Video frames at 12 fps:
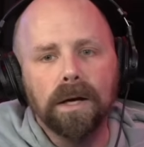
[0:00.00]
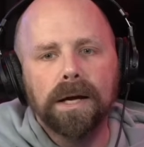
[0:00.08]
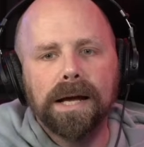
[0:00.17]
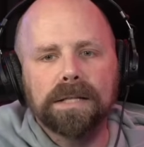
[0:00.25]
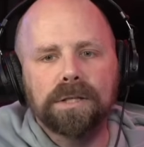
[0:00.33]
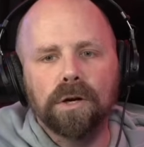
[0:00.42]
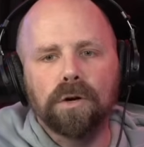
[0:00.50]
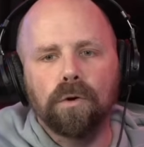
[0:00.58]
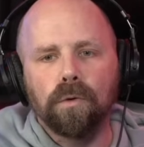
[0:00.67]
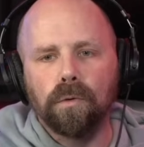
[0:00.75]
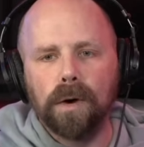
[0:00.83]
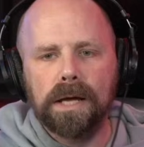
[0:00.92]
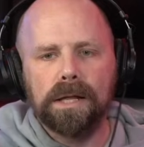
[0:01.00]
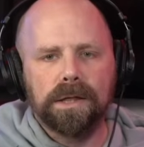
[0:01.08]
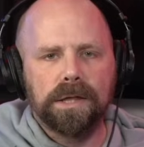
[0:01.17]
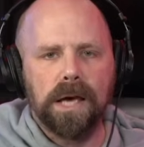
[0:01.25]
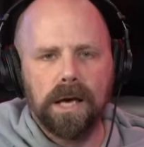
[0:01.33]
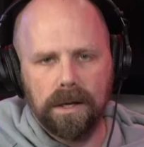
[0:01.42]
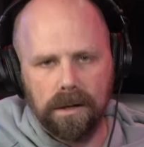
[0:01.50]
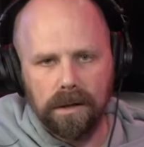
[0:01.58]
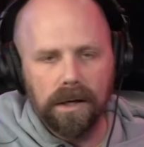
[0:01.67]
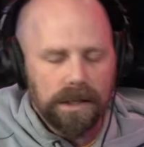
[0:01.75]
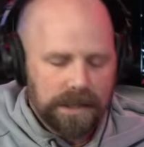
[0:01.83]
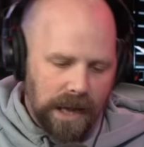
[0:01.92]
It's a great thing
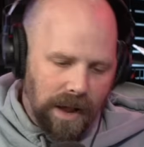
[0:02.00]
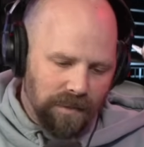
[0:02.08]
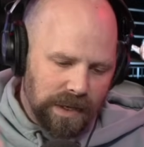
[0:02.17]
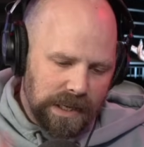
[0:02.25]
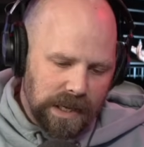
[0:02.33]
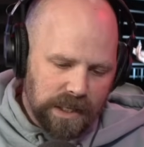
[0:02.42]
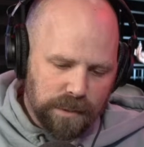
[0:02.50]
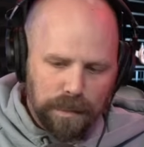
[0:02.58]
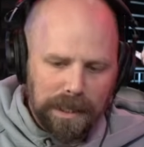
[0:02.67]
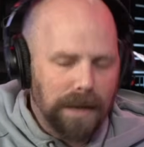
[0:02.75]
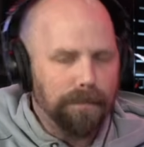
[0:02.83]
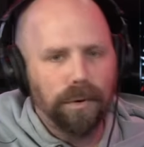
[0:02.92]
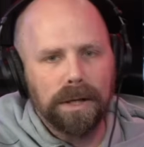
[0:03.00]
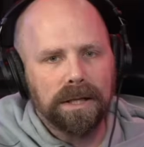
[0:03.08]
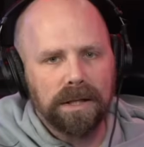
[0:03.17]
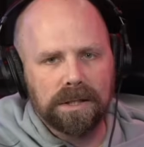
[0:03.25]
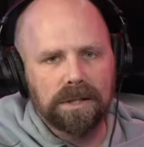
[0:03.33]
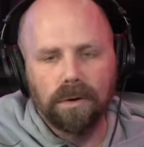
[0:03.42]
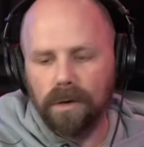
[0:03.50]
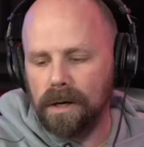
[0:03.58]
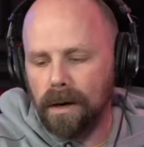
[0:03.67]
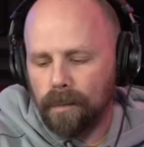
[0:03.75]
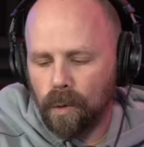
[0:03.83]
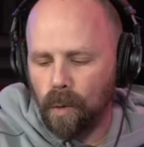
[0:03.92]
to have ESPN break this story.
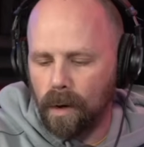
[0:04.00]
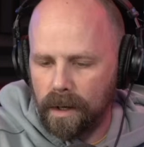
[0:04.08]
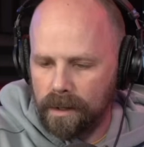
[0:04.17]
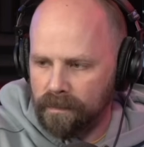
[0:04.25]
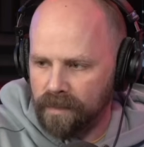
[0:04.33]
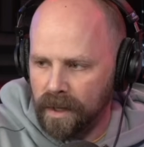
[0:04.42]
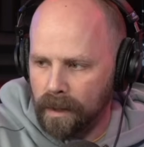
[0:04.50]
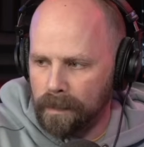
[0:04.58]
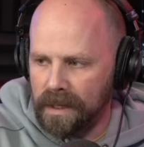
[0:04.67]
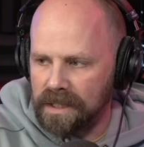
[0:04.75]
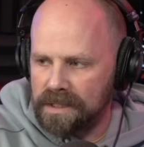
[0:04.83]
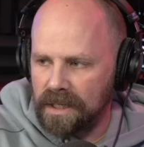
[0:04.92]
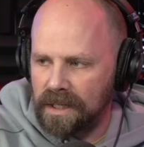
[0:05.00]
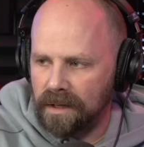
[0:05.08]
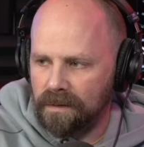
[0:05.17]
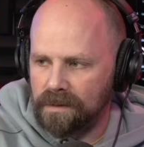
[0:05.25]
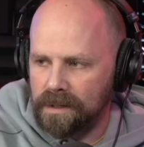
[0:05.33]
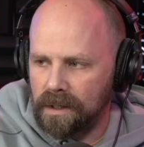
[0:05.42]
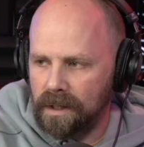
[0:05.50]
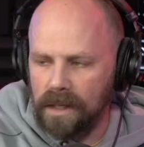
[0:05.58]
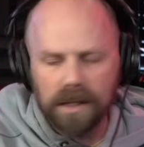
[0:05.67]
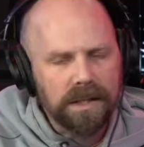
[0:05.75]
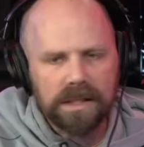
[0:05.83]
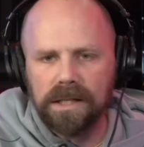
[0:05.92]
Number one, because it gives
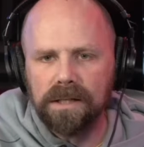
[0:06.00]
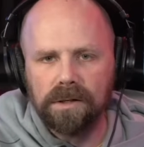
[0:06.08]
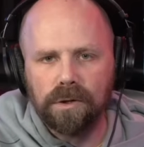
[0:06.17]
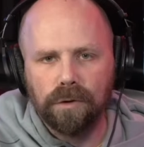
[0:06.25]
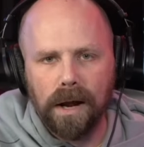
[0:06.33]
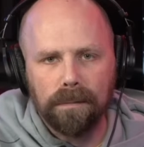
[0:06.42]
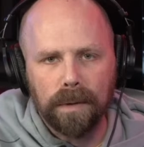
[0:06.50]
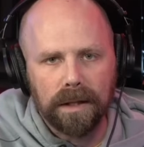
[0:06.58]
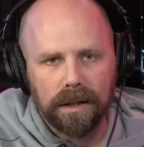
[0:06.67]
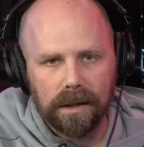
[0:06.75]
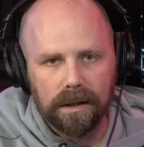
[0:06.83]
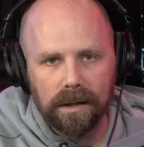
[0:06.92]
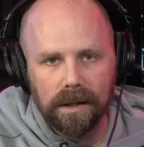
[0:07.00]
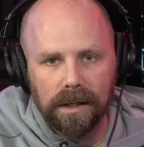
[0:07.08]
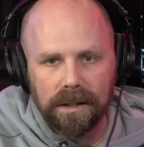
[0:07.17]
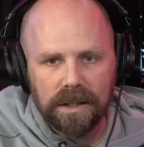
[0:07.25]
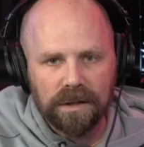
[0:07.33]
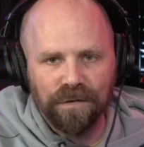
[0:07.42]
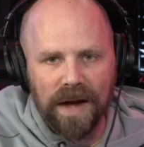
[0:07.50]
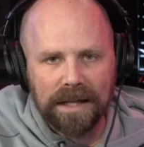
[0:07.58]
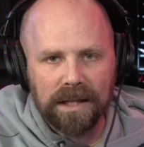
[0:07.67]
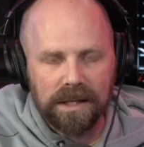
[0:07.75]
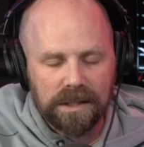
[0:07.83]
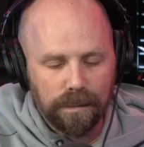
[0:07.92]
instant credibility to the fact
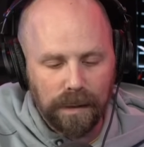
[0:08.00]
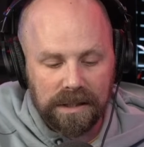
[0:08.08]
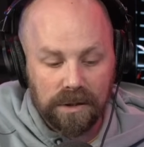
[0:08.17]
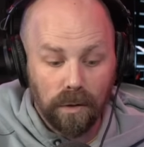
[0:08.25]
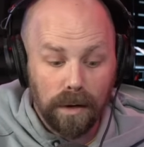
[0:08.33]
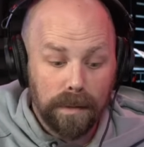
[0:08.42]
that it's a big story.